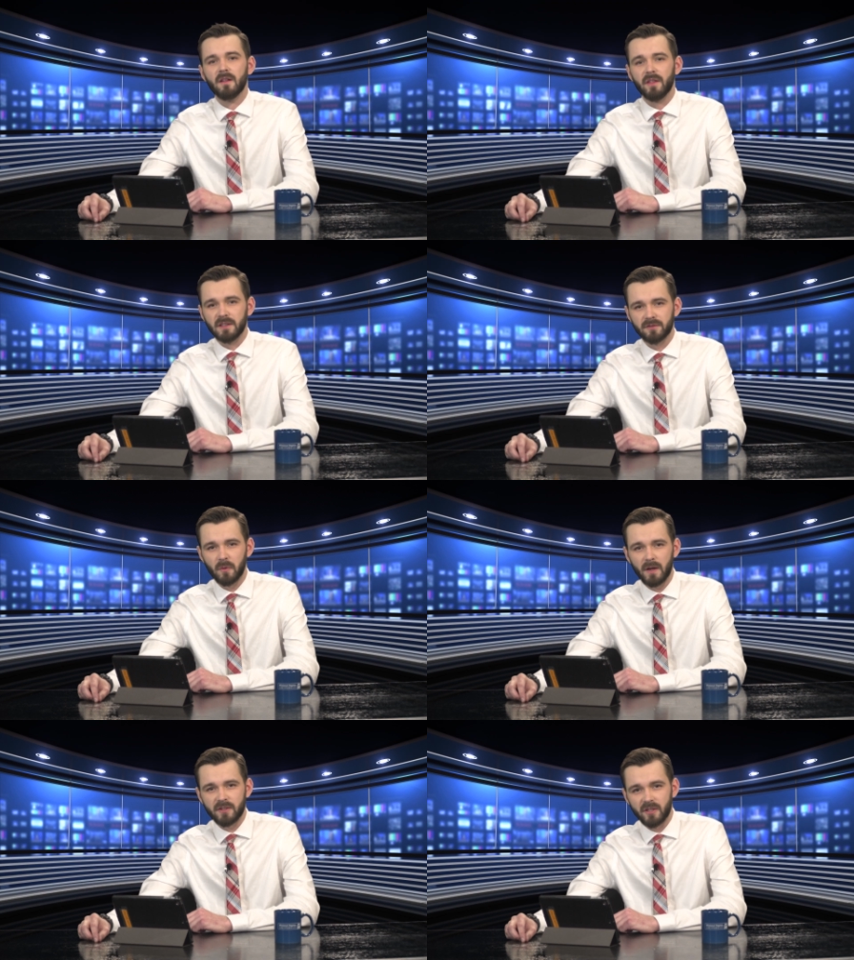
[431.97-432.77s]
Thanks for
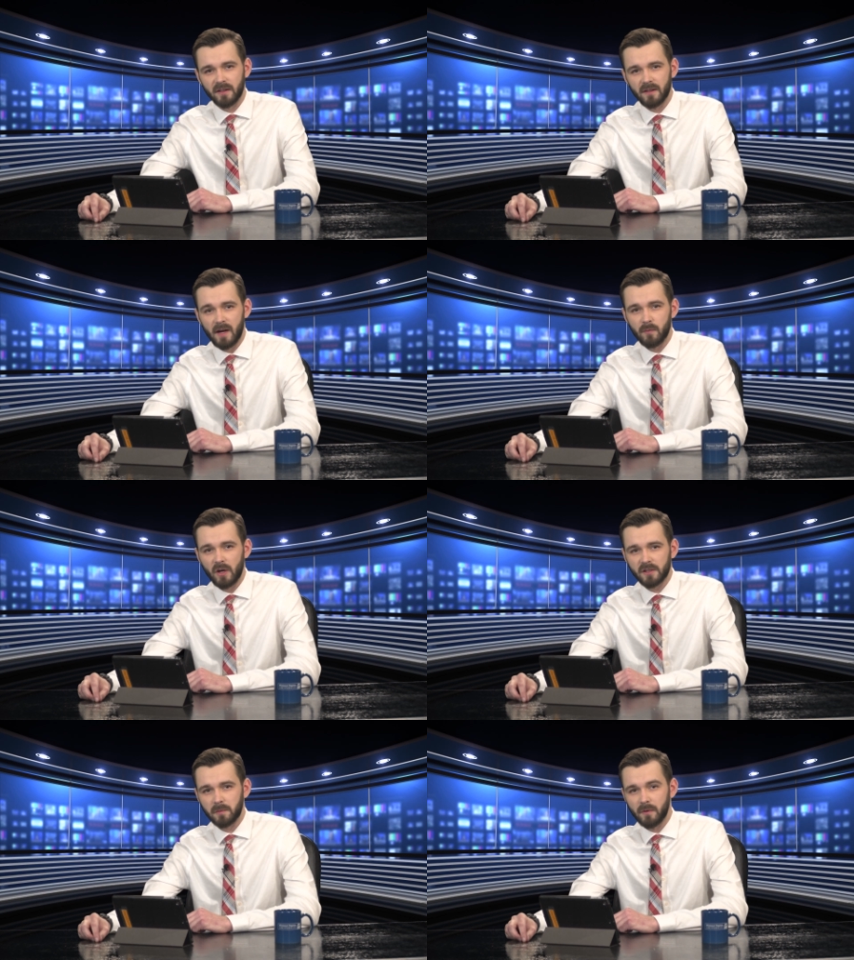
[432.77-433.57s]
watching. I'm
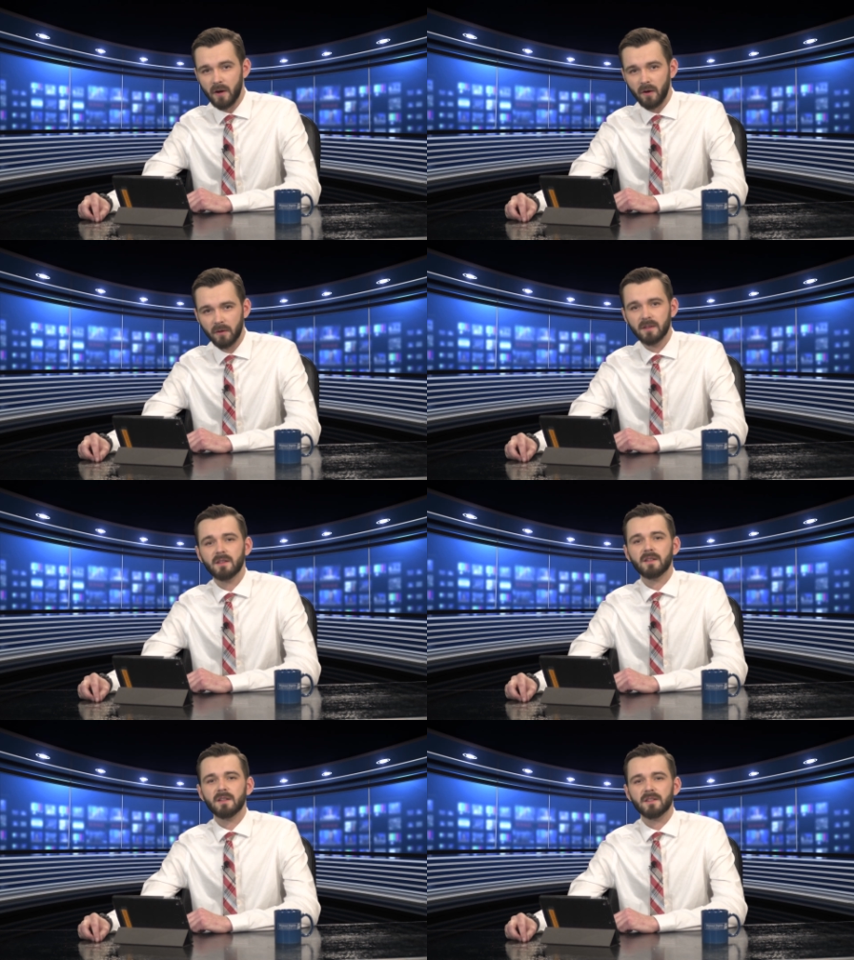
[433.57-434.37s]
Ross Munroe.
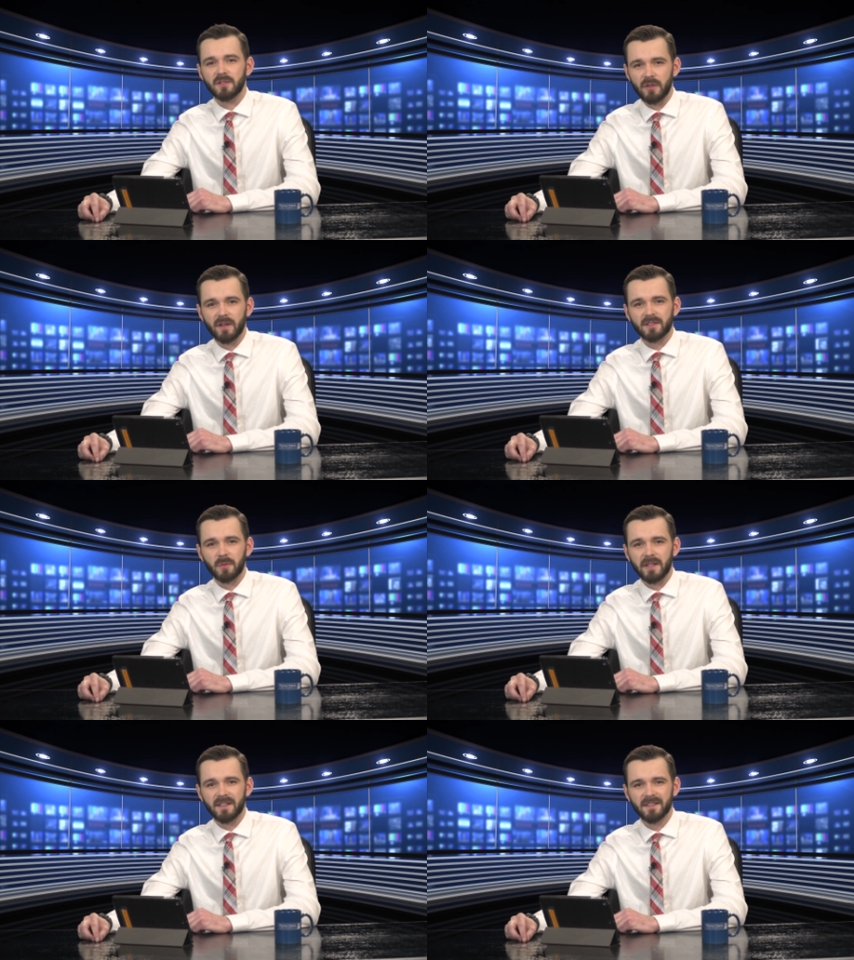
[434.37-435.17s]
See you next
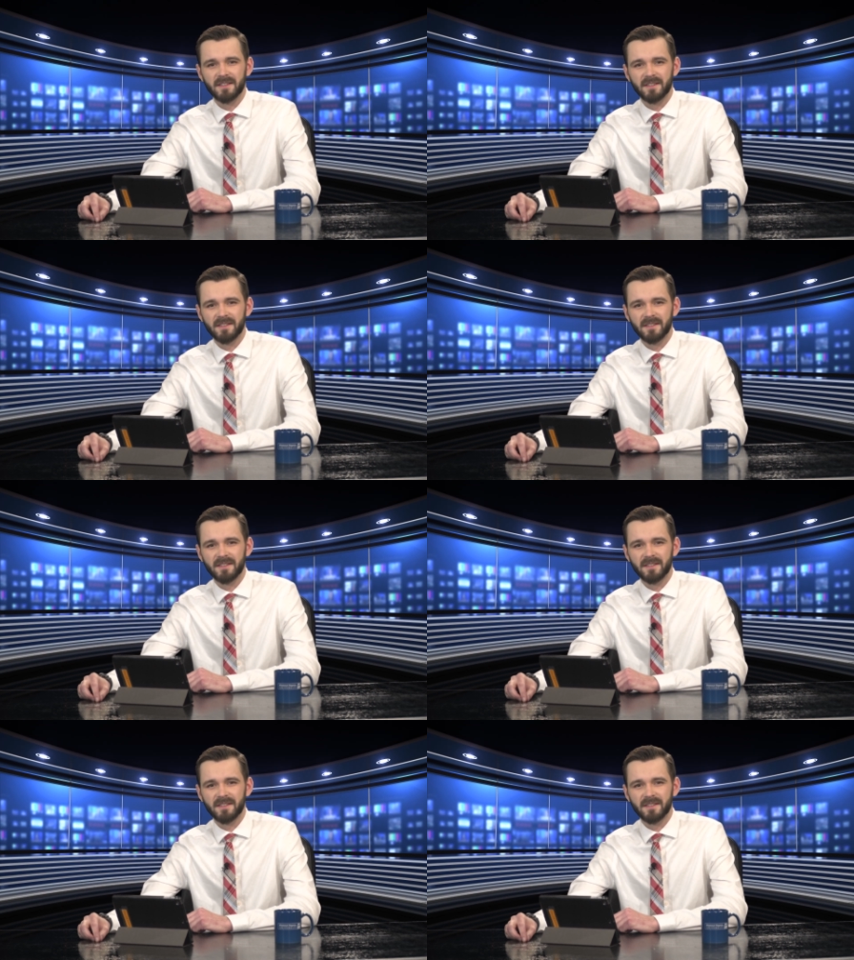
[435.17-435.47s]
week.